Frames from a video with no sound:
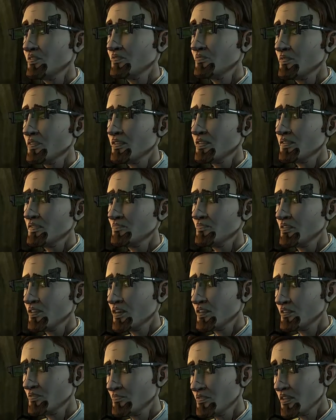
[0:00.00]
to get an ID from
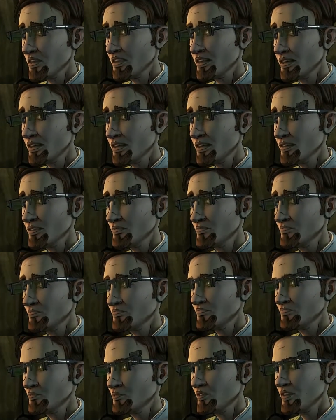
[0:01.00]
another employee?
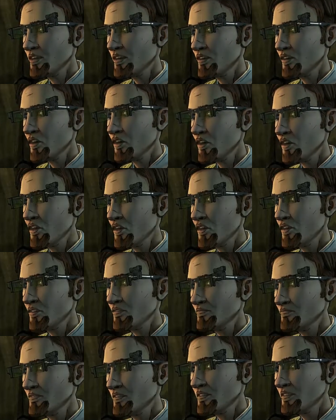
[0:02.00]
We're not allowed.
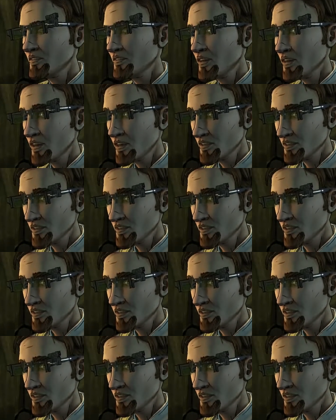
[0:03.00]
we have